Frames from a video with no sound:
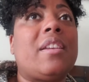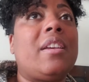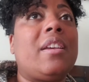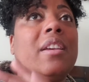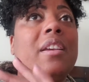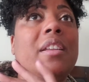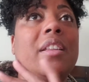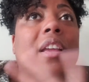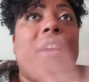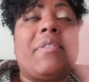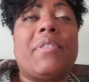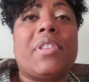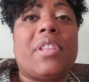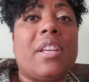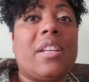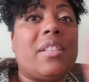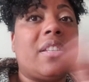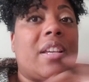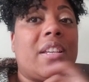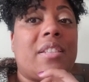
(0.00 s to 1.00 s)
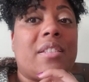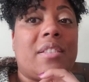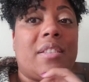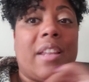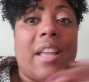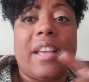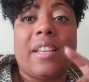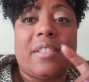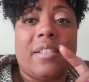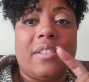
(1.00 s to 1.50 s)
and everything tastes
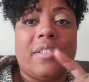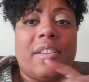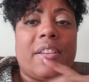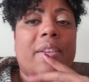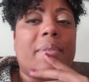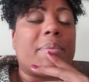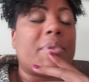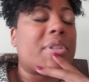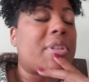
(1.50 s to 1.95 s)
nasty to him.